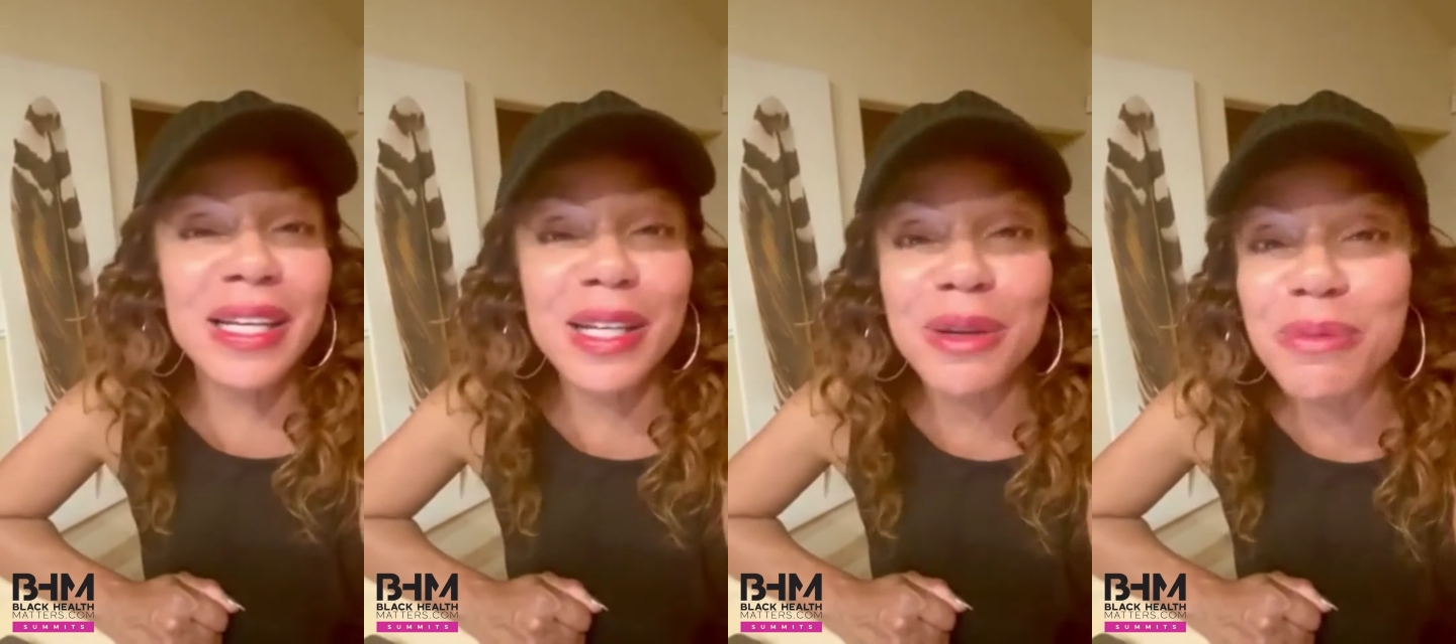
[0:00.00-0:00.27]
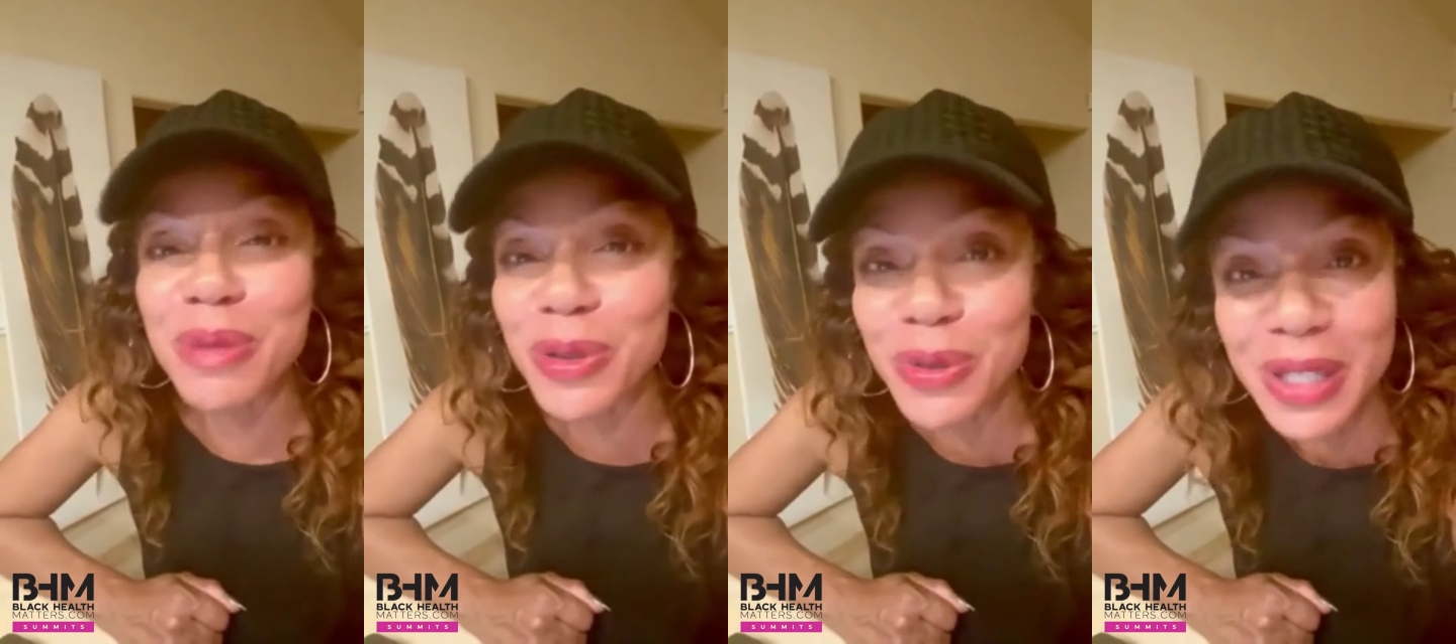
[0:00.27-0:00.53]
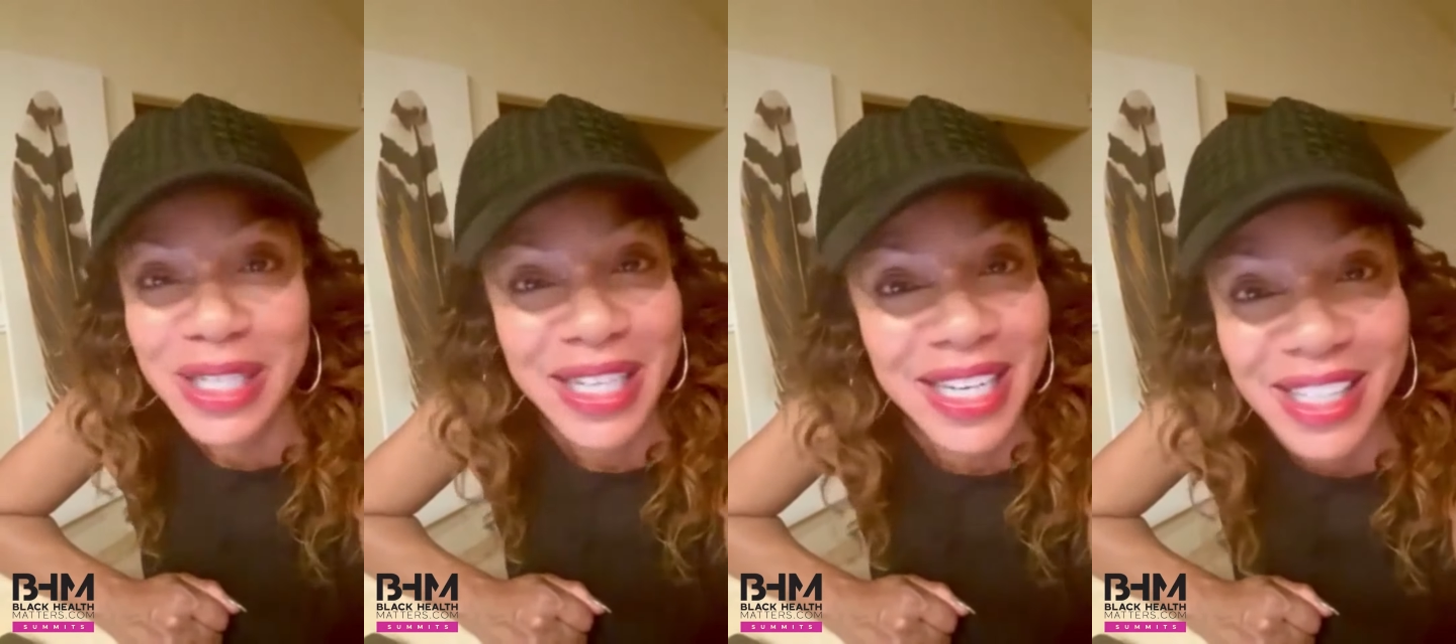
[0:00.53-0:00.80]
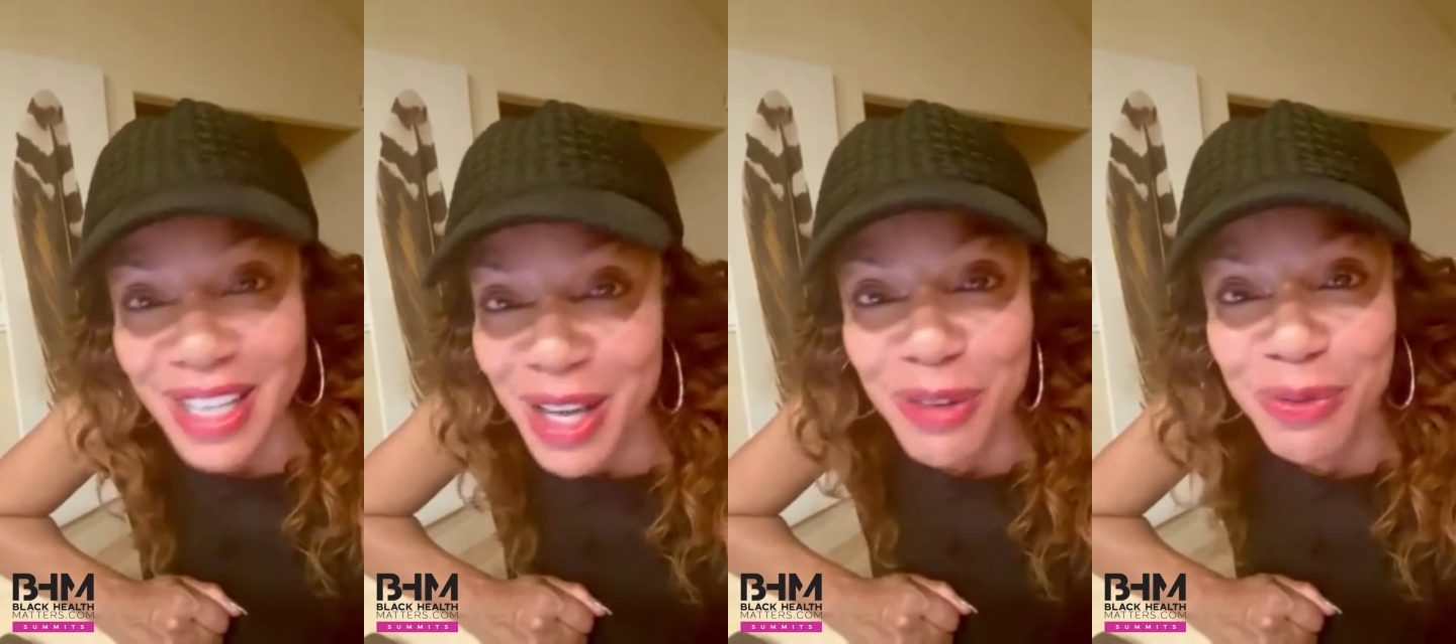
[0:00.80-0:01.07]
community
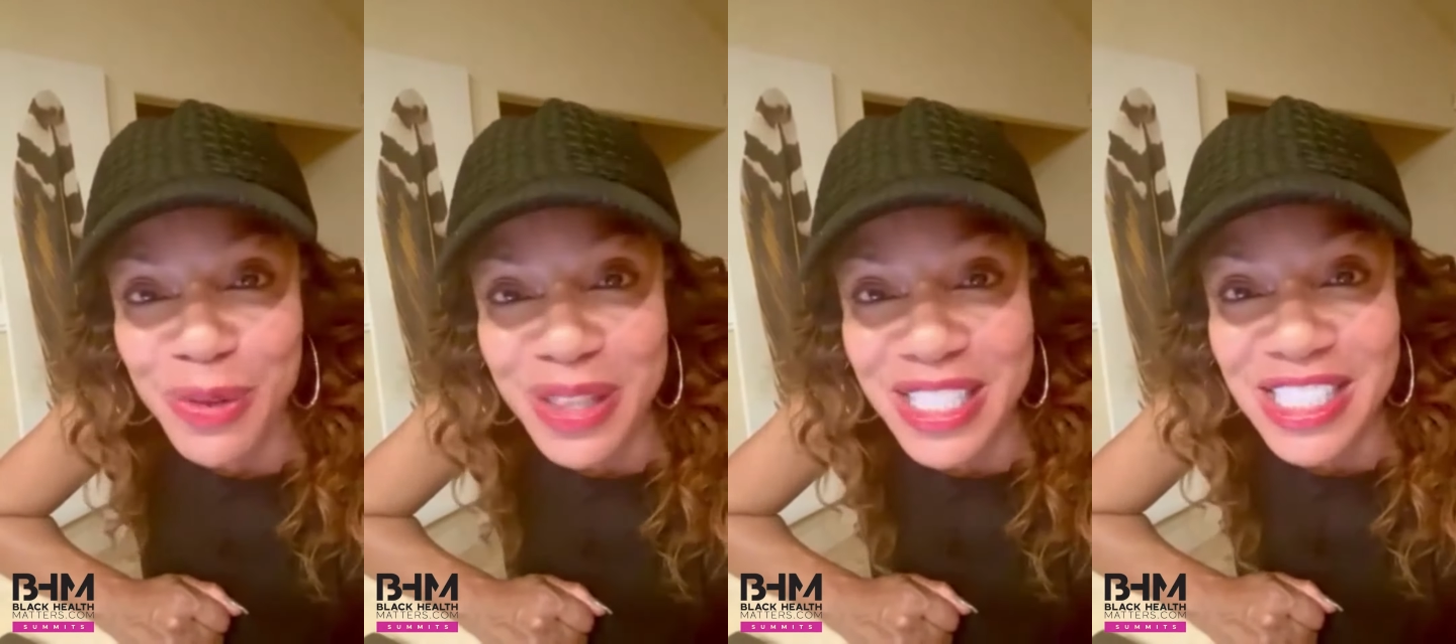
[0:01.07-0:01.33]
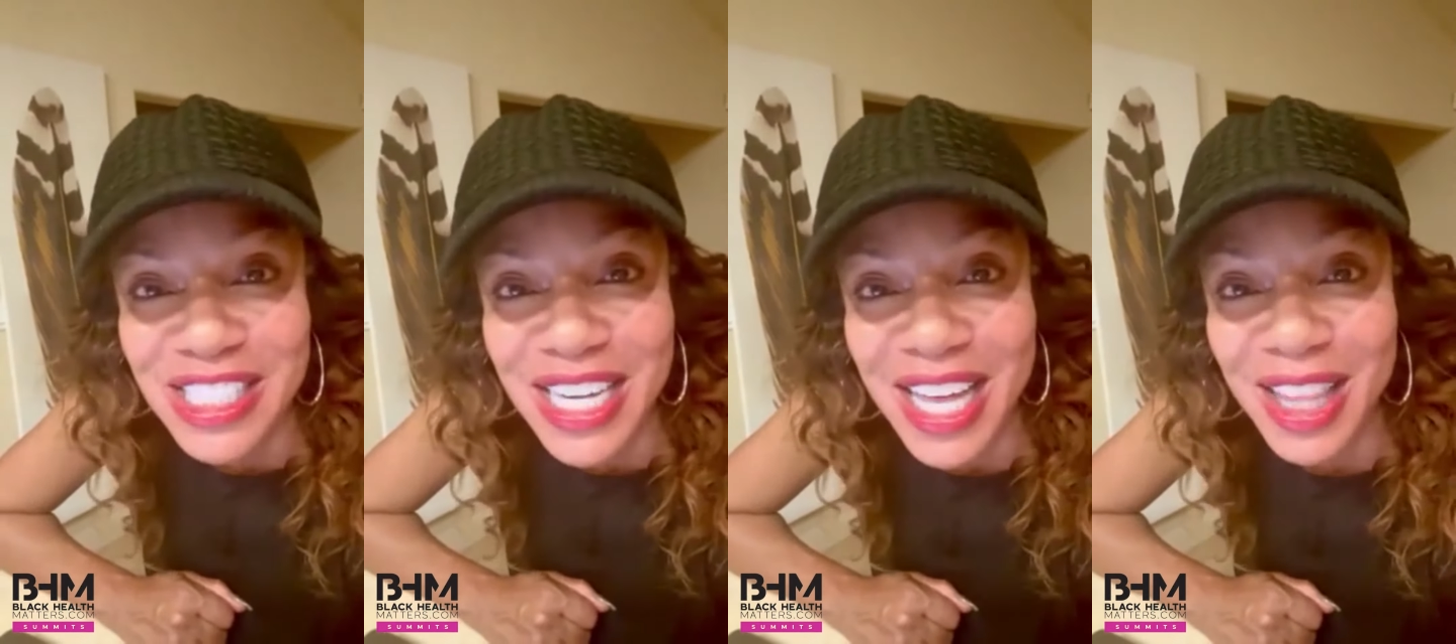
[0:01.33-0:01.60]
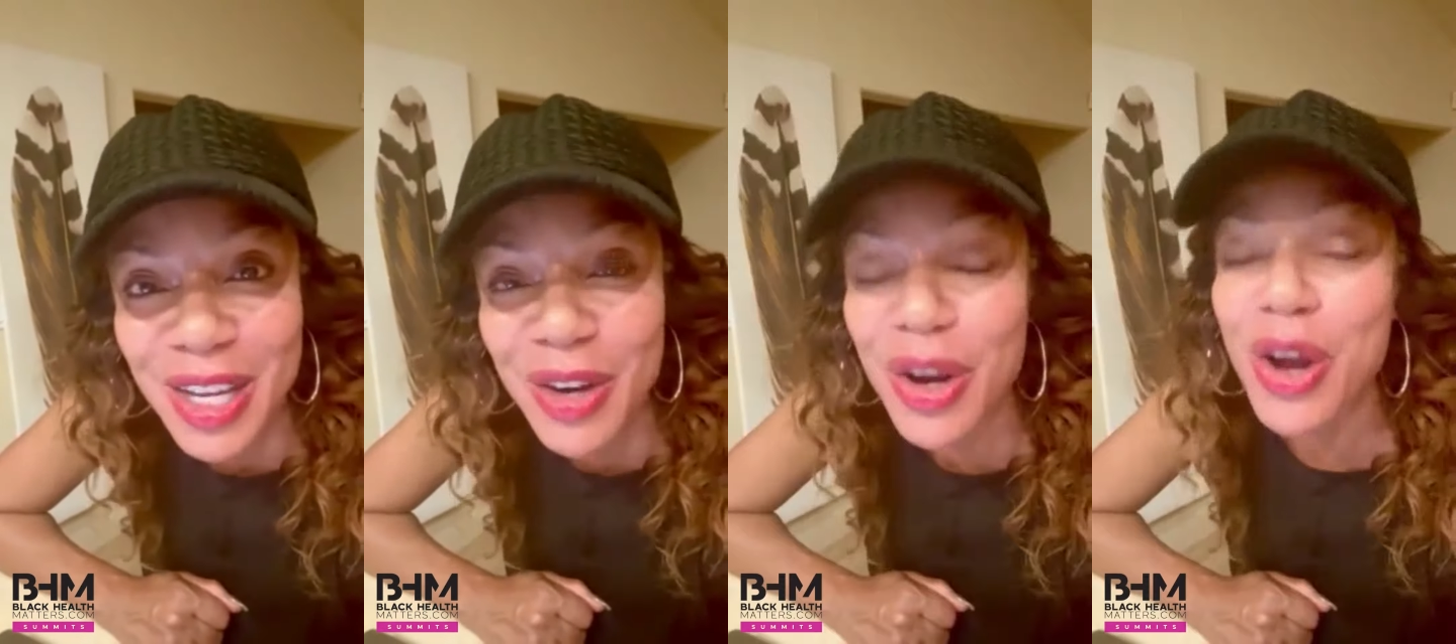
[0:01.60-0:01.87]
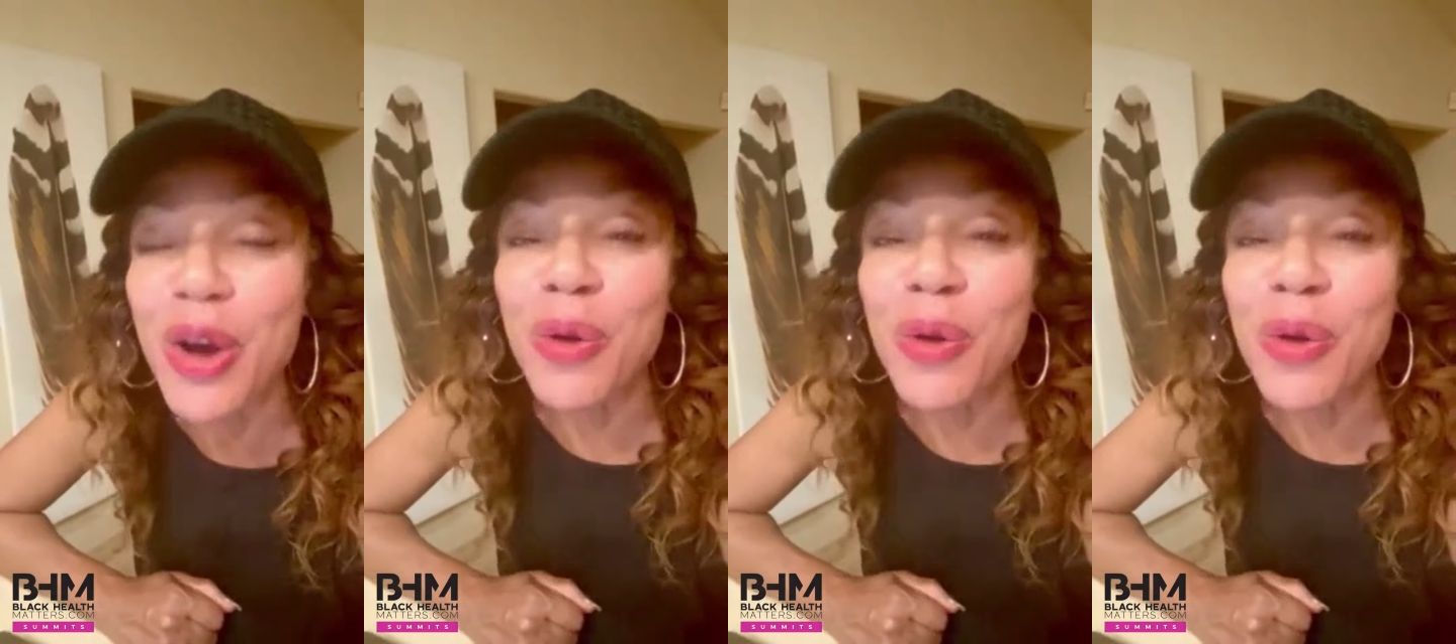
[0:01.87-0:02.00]
love with each other.